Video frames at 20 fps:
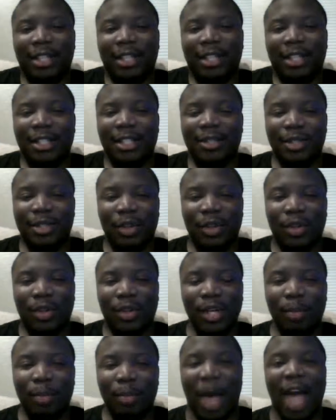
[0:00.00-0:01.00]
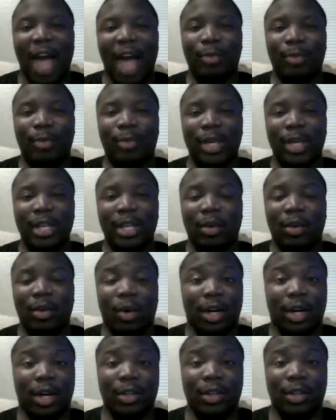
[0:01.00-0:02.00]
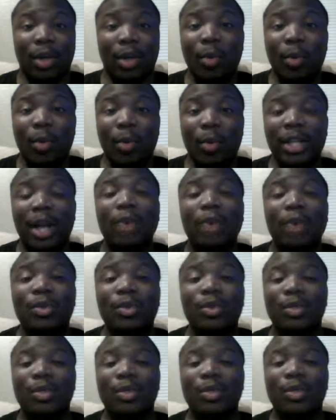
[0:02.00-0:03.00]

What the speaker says: because this was during the bye week, or no one knows.